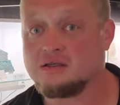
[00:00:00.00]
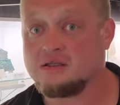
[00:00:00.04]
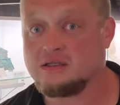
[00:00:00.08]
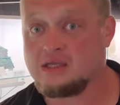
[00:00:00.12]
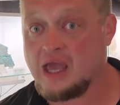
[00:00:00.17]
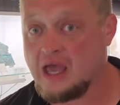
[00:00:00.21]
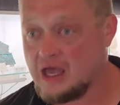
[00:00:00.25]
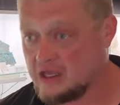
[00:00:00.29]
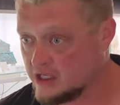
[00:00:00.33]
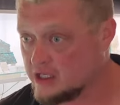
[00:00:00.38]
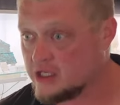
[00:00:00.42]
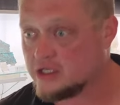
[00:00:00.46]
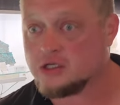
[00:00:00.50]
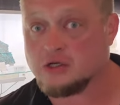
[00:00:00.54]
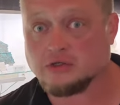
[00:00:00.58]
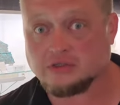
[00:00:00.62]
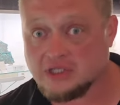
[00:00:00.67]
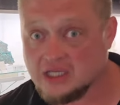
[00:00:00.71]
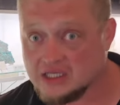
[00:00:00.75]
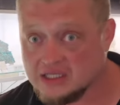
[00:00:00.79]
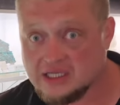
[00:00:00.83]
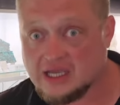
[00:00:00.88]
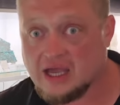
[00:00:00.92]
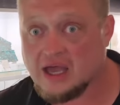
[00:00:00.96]
Yeah,
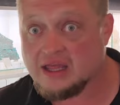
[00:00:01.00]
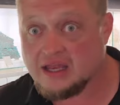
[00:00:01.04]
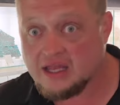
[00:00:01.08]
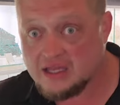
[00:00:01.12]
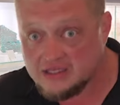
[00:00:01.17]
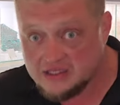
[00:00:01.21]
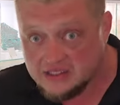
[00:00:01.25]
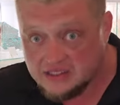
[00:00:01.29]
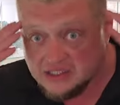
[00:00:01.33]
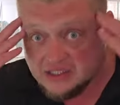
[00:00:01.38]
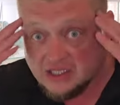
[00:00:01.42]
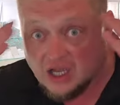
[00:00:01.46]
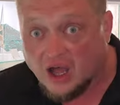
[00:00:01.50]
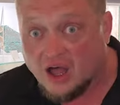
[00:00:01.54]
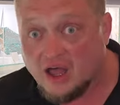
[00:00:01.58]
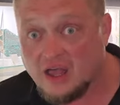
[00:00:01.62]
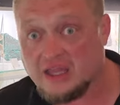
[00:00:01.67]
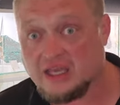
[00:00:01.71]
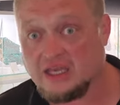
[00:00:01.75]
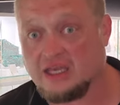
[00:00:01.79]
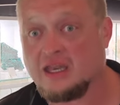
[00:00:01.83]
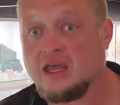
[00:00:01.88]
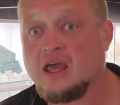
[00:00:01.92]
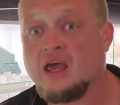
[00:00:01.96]
Kadote Ta is
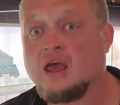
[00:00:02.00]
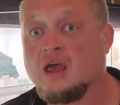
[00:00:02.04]
done